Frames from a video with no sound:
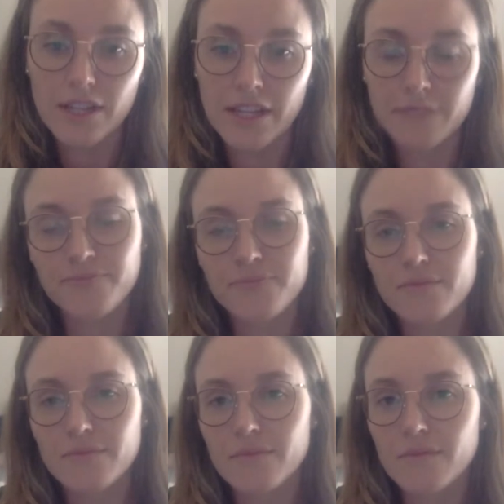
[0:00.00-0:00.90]
there
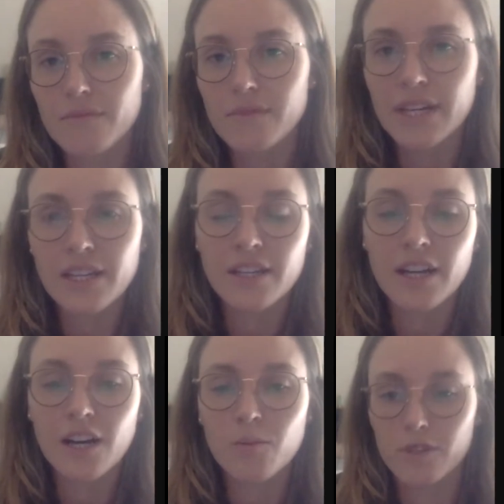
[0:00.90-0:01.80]
that can
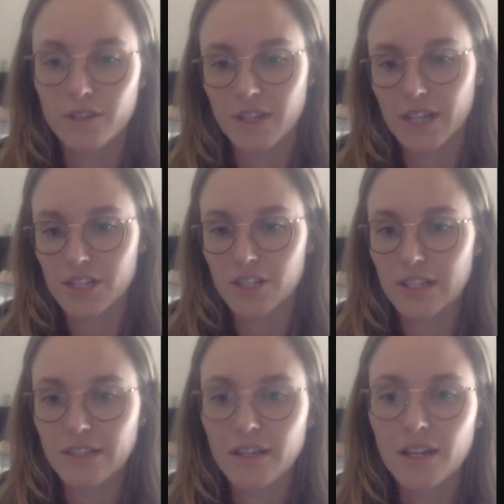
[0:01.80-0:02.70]
help with caching.